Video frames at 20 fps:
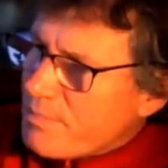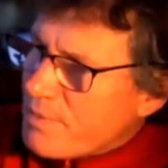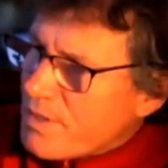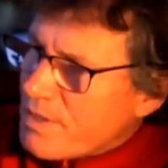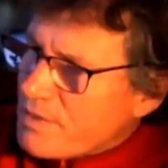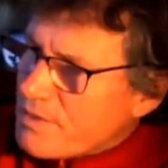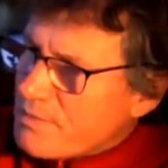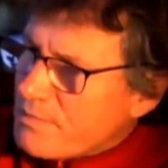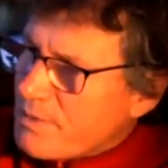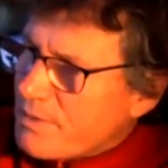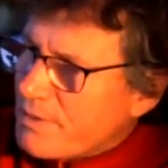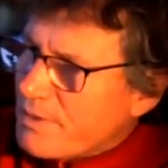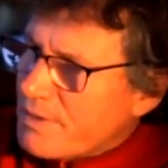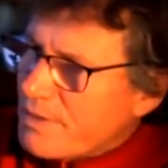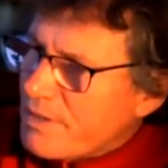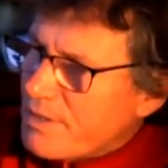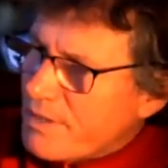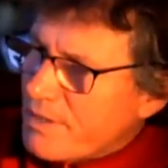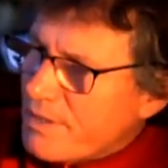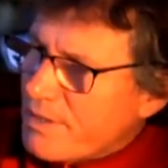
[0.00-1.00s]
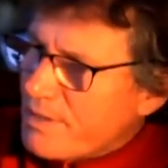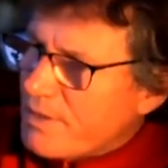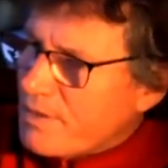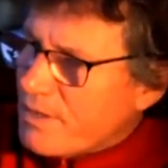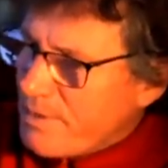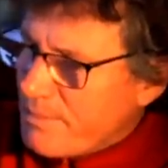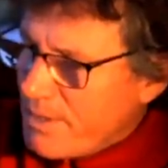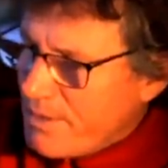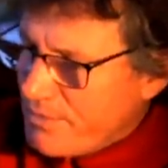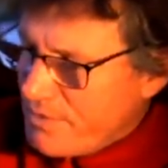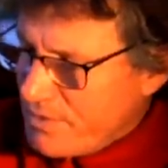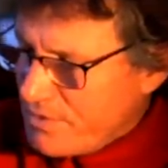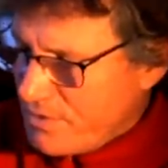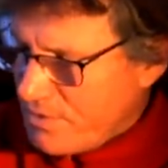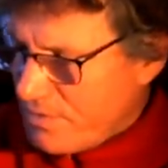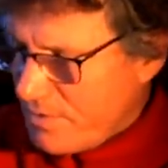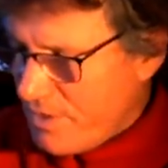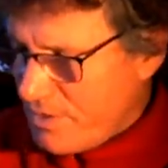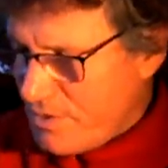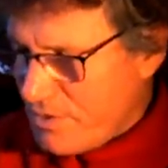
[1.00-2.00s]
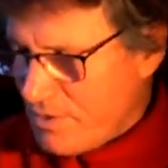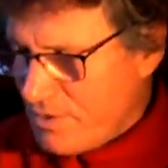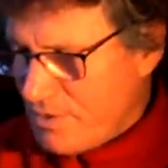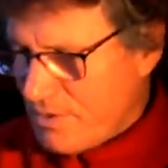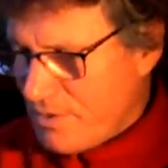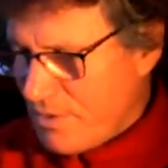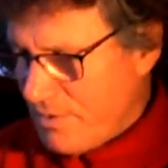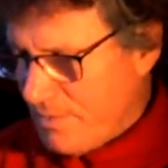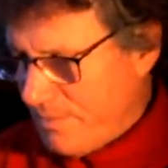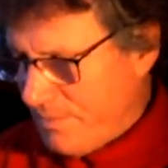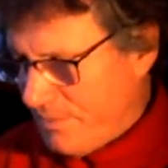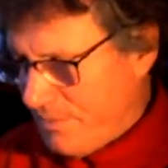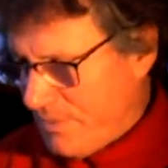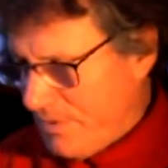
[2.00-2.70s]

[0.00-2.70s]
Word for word: possibility it'll come out this direction. So